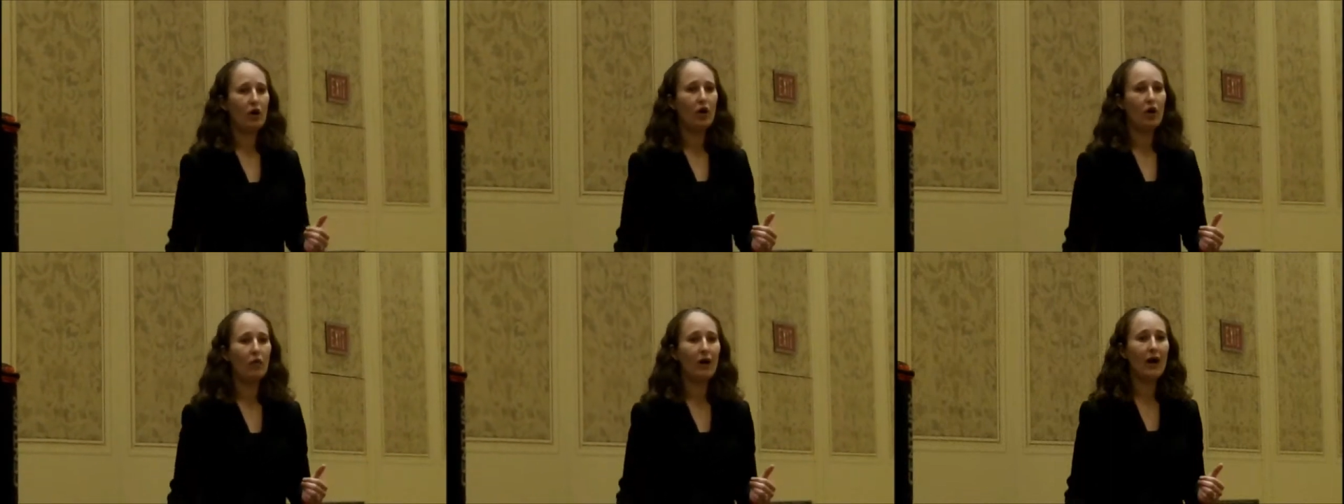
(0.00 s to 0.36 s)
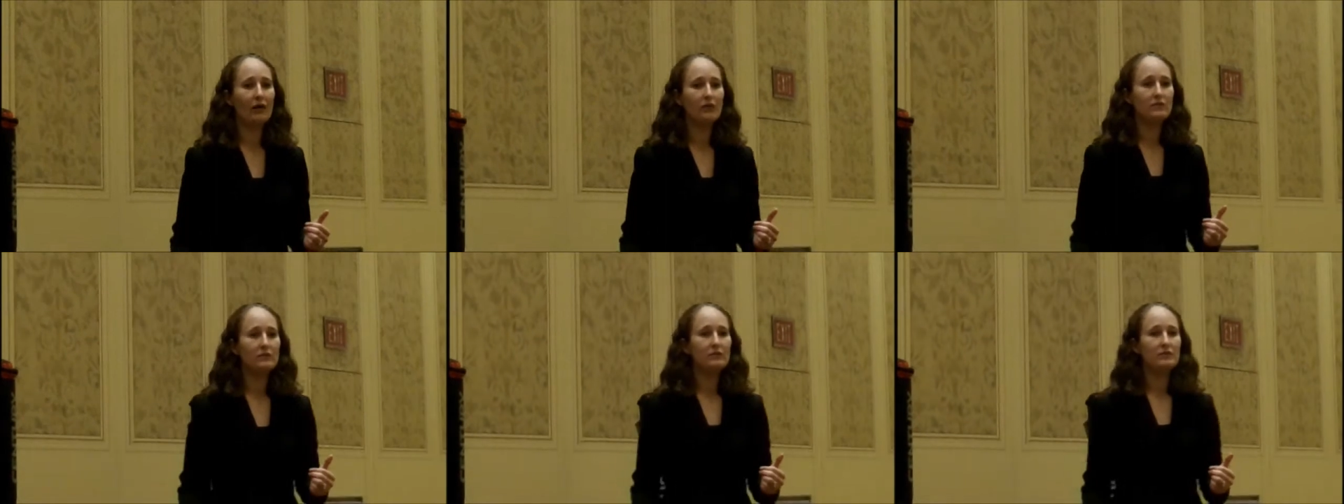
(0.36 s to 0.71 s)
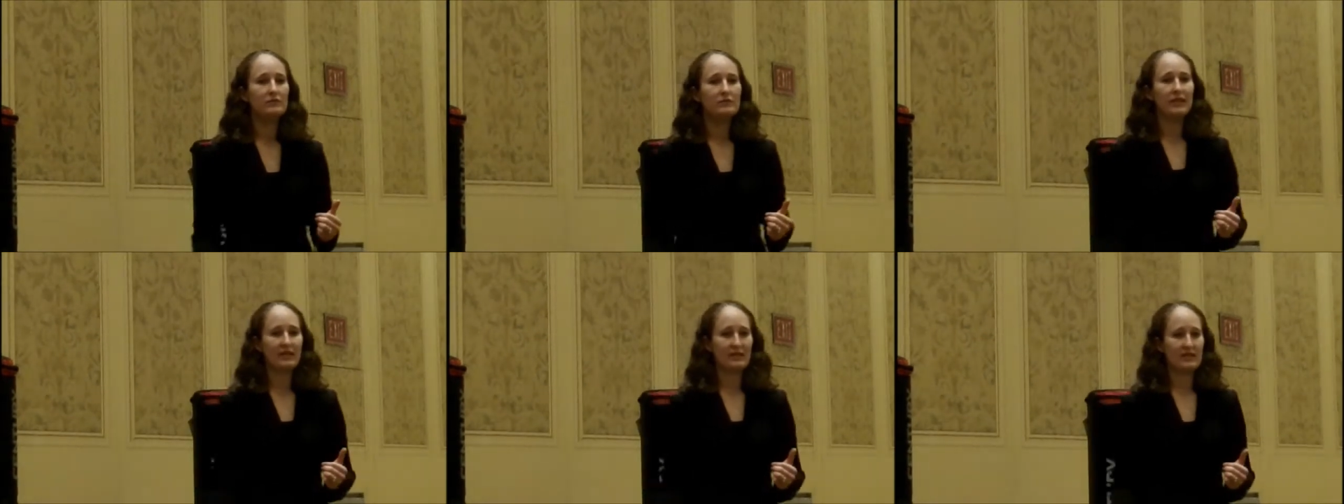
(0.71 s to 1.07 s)
oh
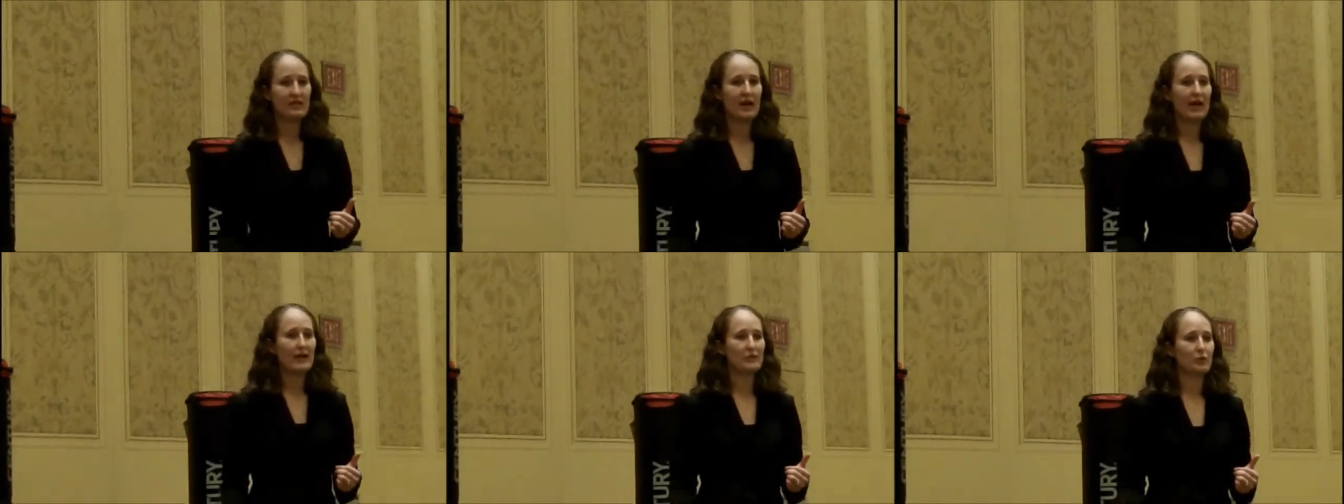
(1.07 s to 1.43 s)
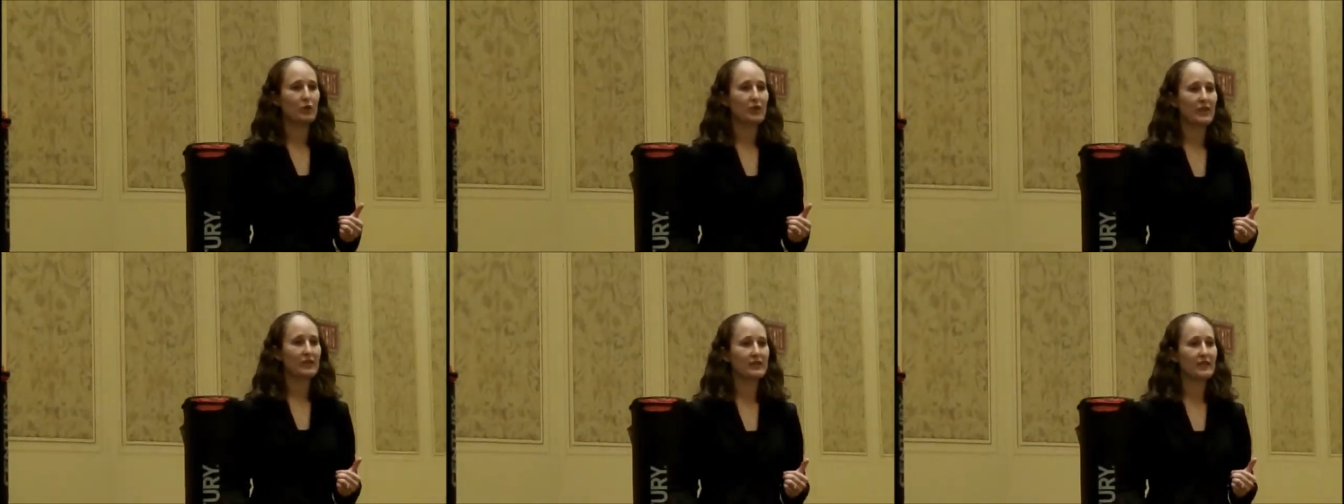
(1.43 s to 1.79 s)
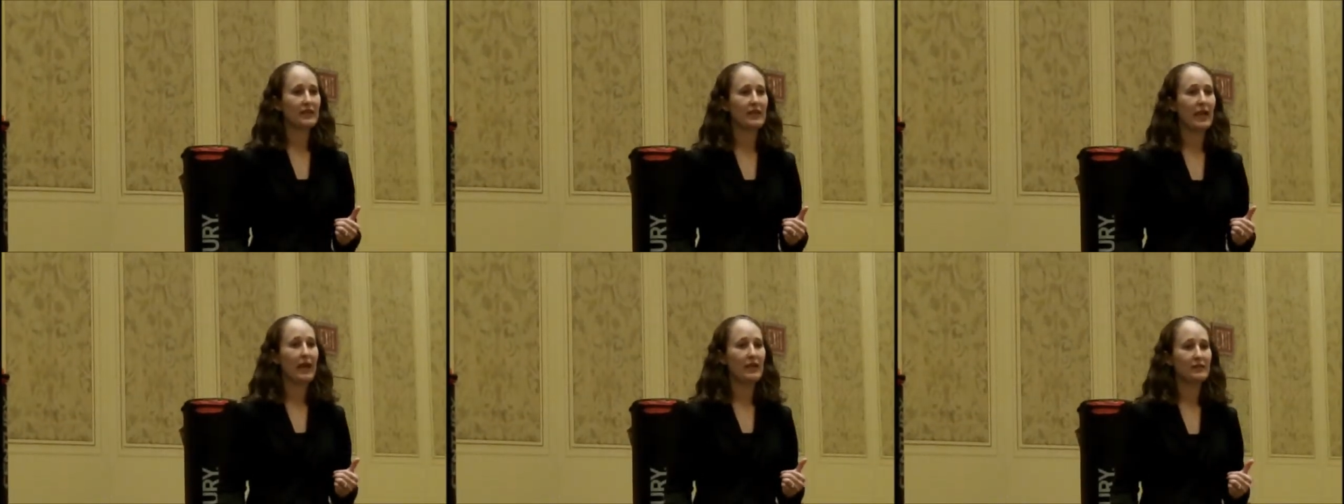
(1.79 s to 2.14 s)
well. Next class we'll get
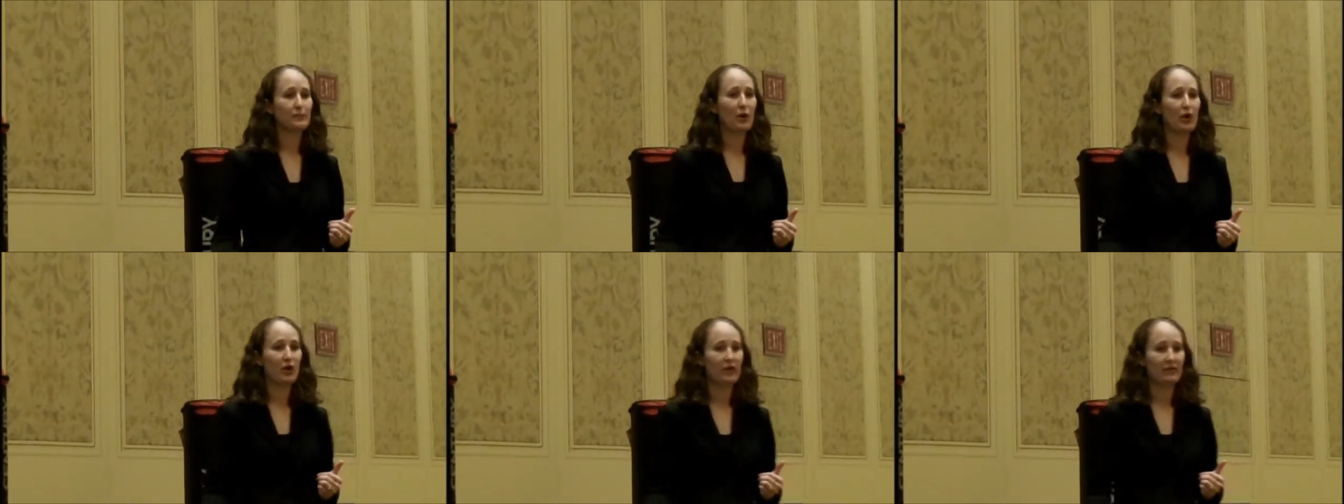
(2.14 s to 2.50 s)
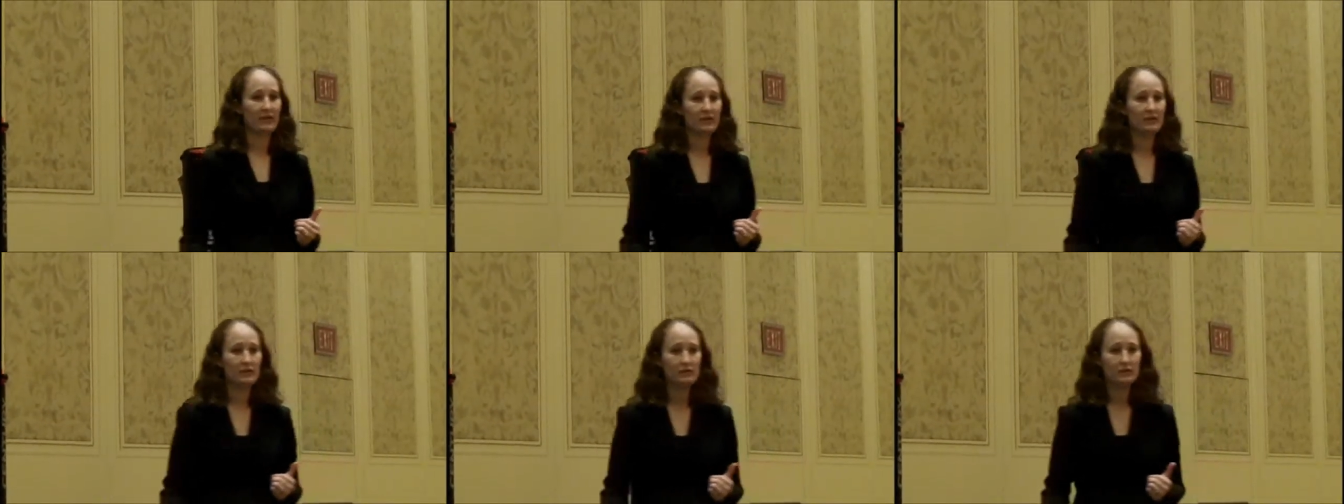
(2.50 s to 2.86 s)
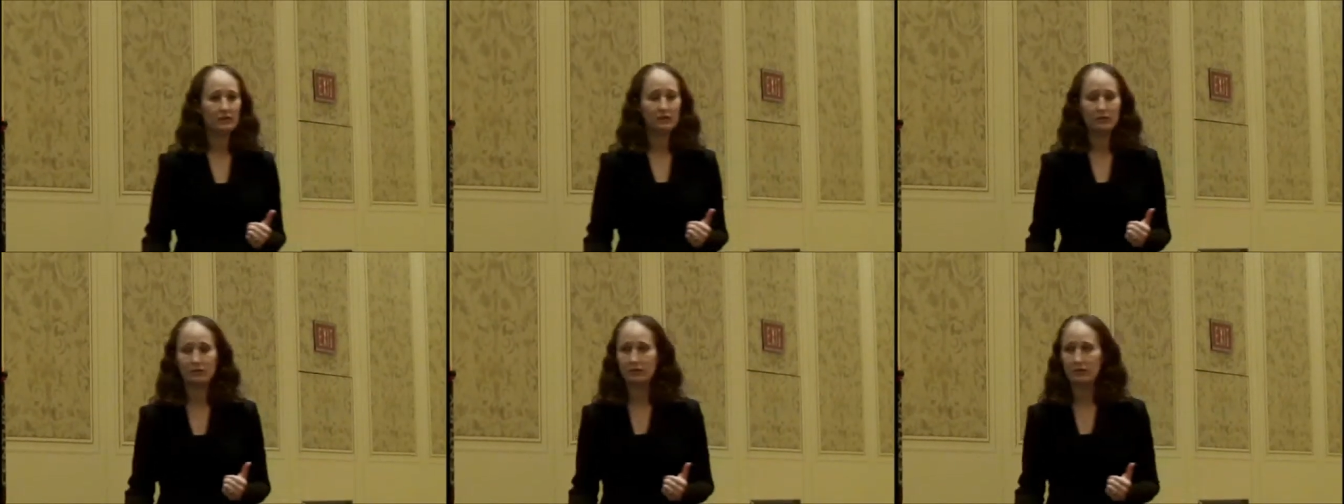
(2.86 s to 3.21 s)
to the next part of it.
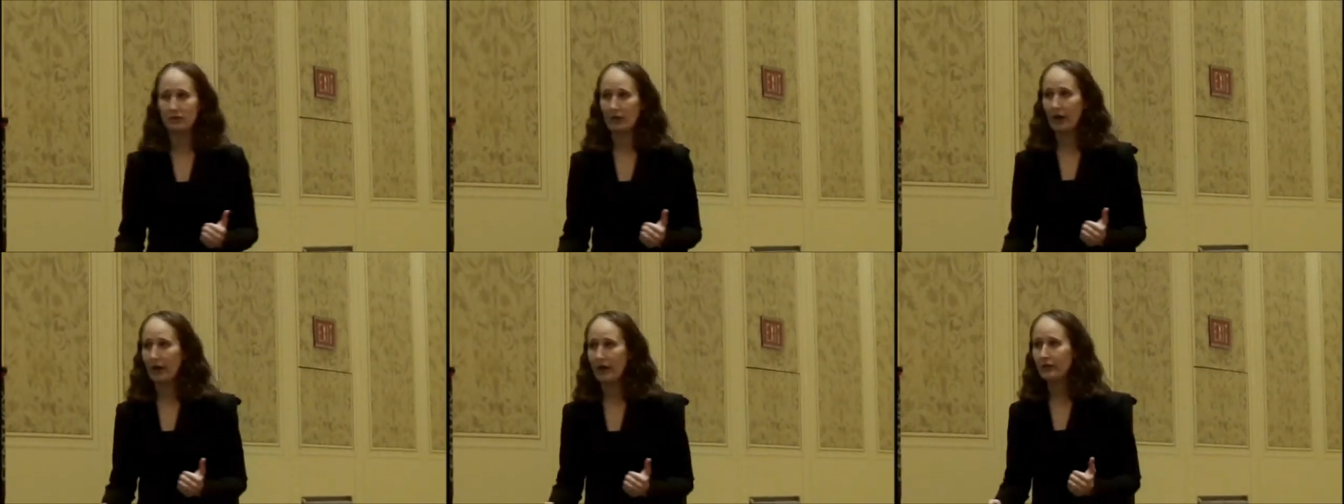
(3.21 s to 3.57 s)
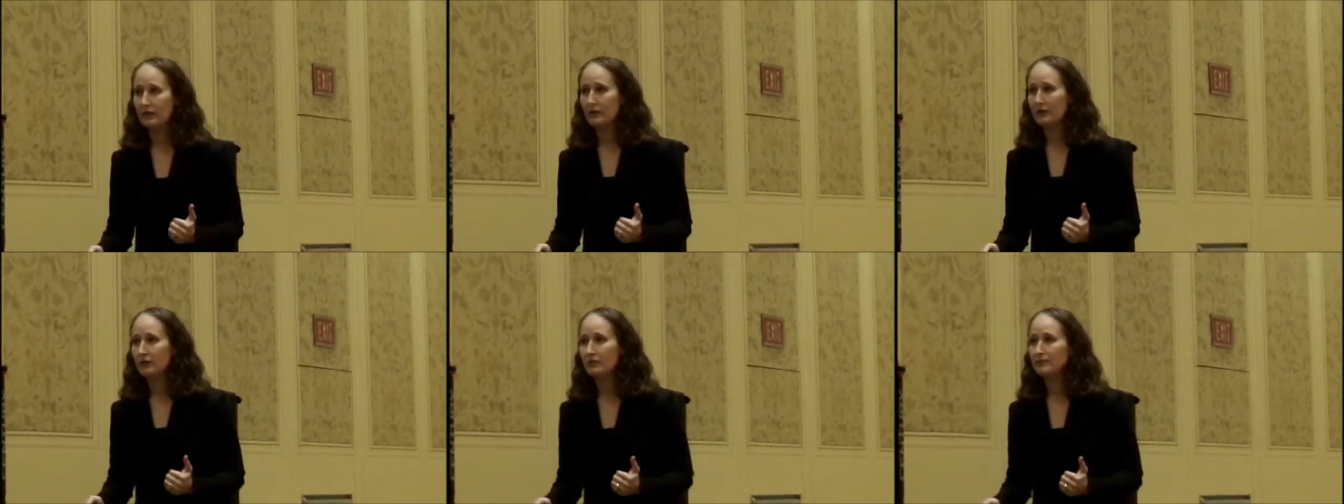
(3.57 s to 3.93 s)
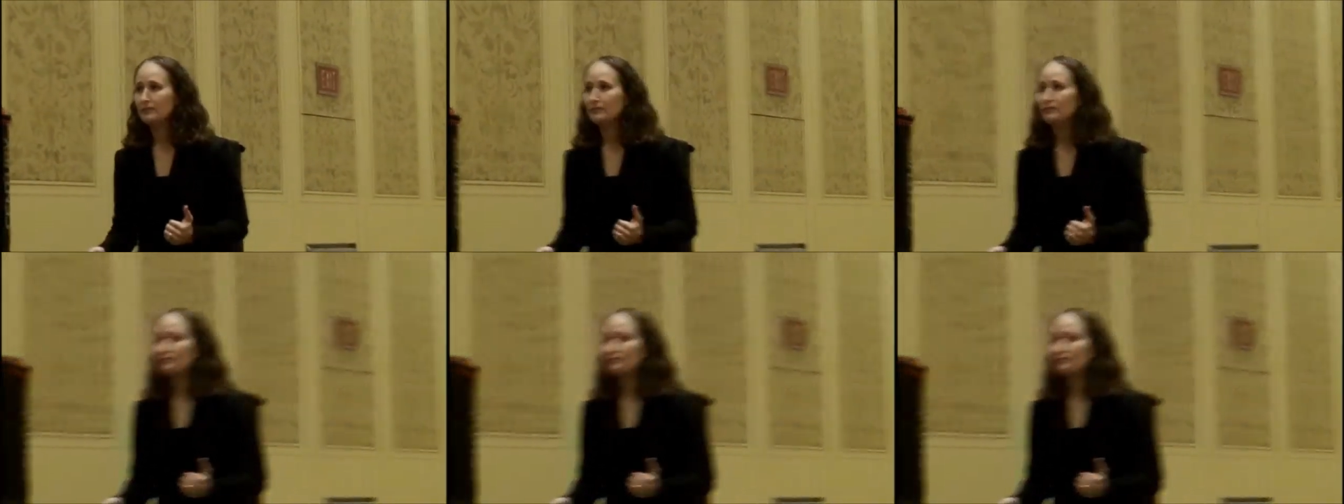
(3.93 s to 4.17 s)
Okay?